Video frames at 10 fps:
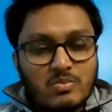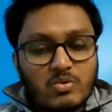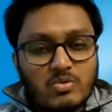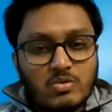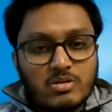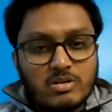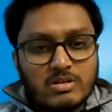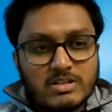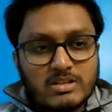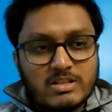So if you
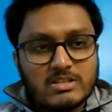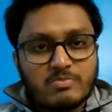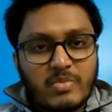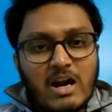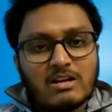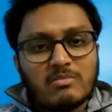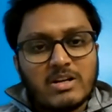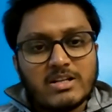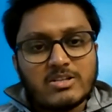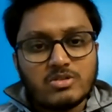don't, this is part
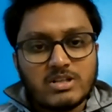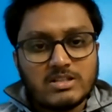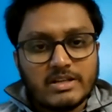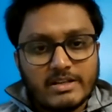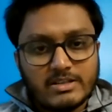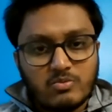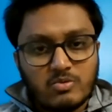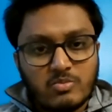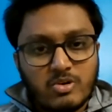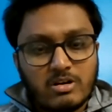of like social
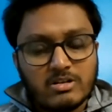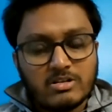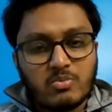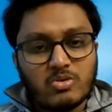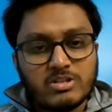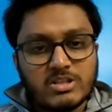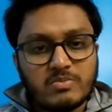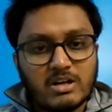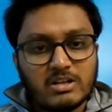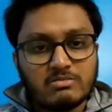science. Football or
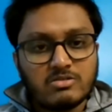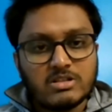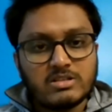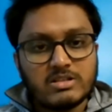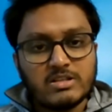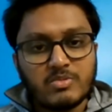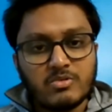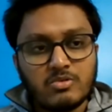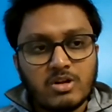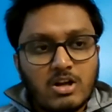sports is part of social science.
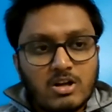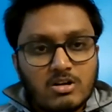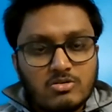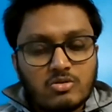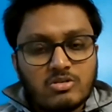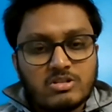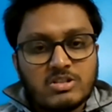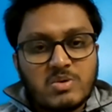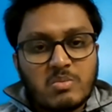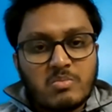If you
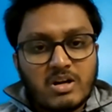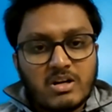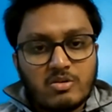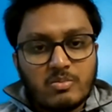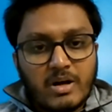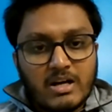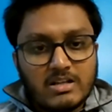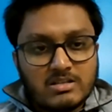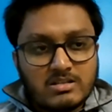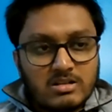don't remember your
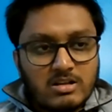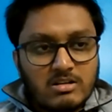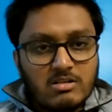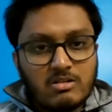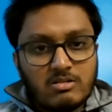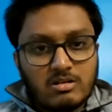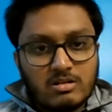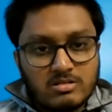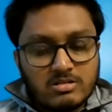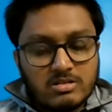past,
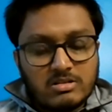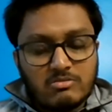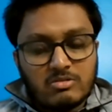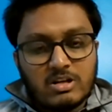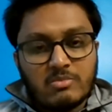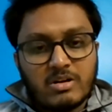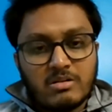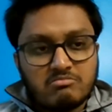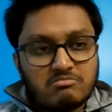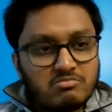you will you will
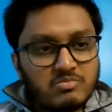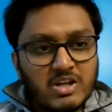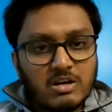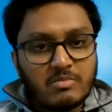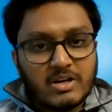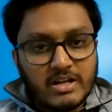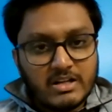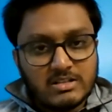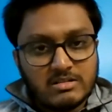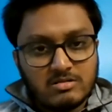never become
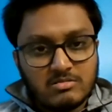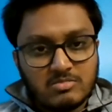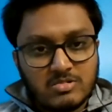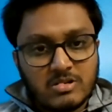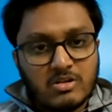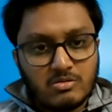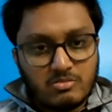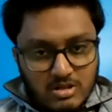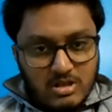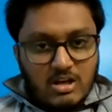great in in
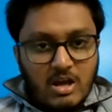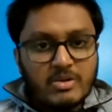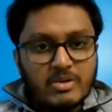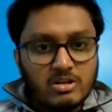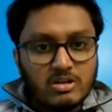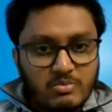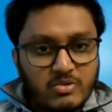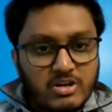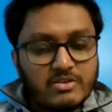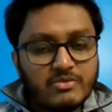your I mean
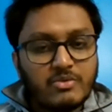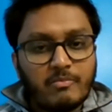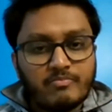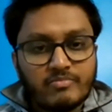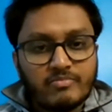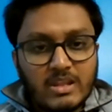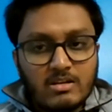contemporary form.